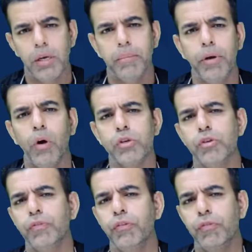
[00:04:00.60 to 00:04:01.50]
because
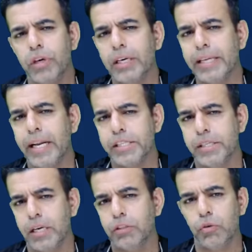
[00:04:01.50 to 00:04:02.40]
of the work that has
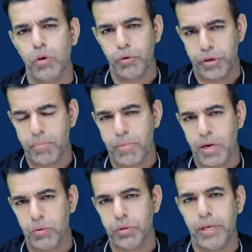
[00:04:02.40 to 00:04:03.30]
done throughout your
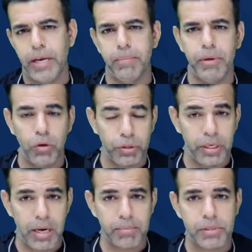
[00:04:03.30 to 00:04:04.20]
mouth and below the
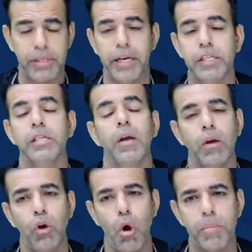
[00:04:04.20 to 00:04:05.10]
gums. That is
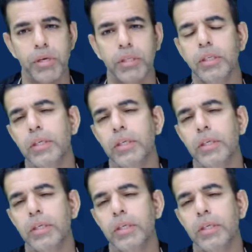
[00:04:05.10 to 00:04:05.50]
common.